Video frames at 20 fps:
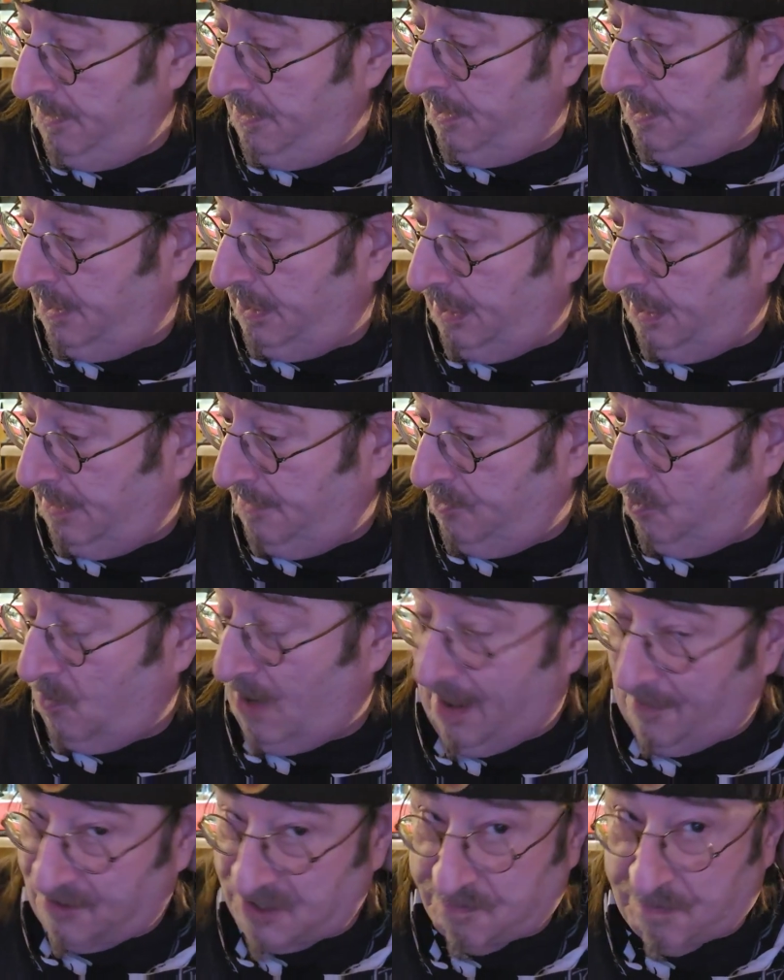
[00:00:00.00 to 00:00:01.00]
The
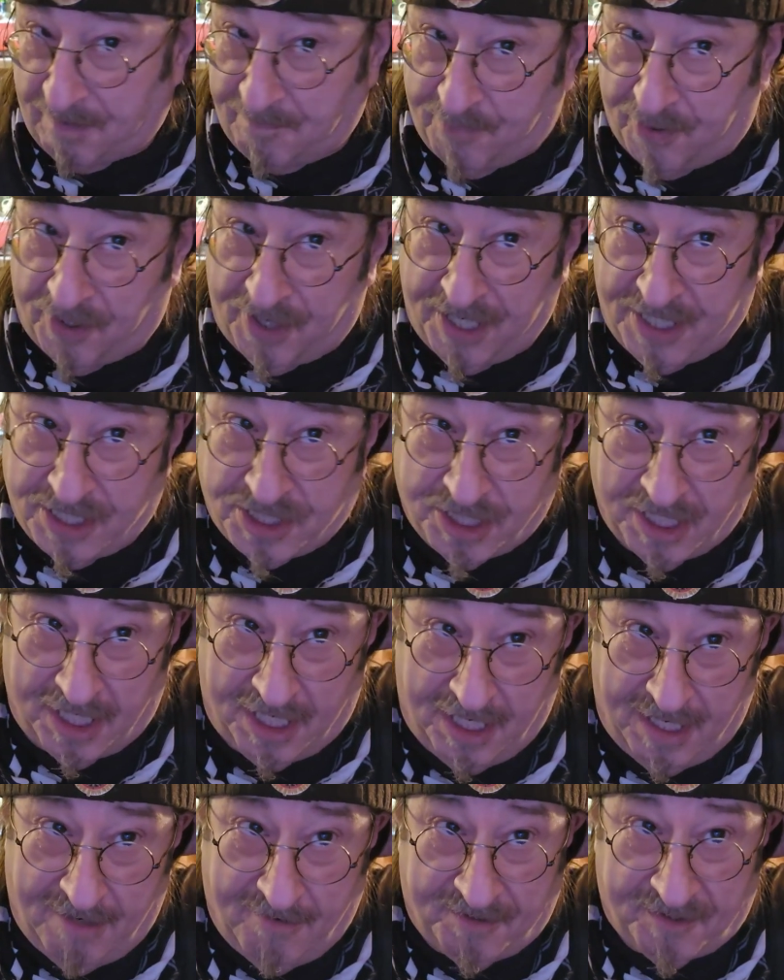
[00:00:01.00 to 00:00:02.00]
weather's been pretty
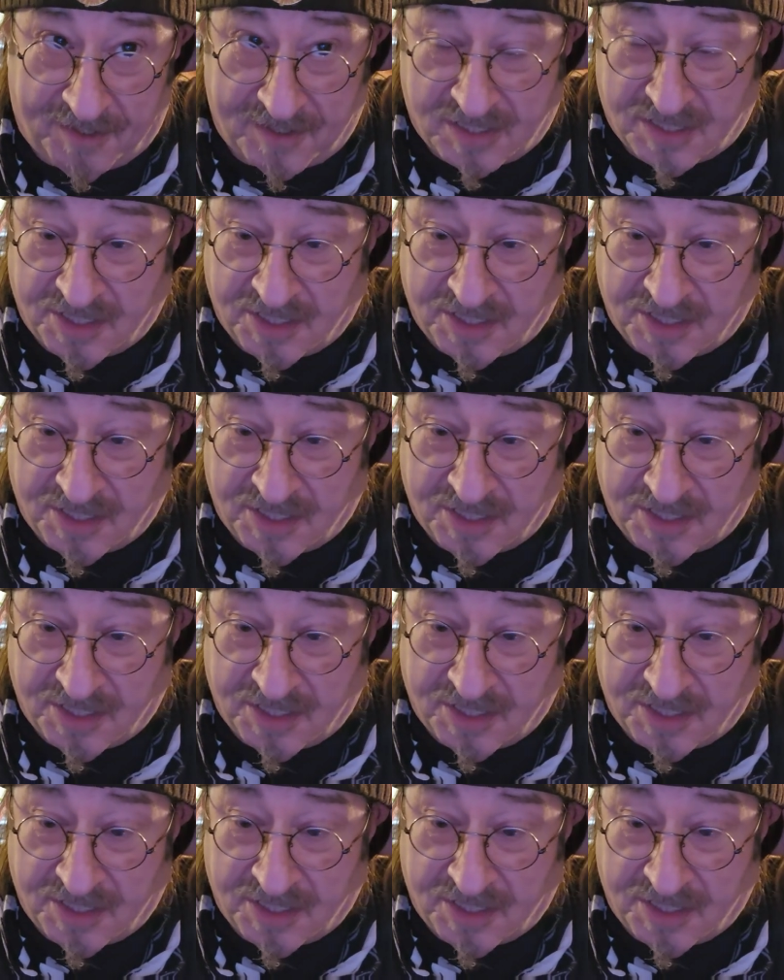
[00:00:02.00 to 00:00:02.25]
shitty with the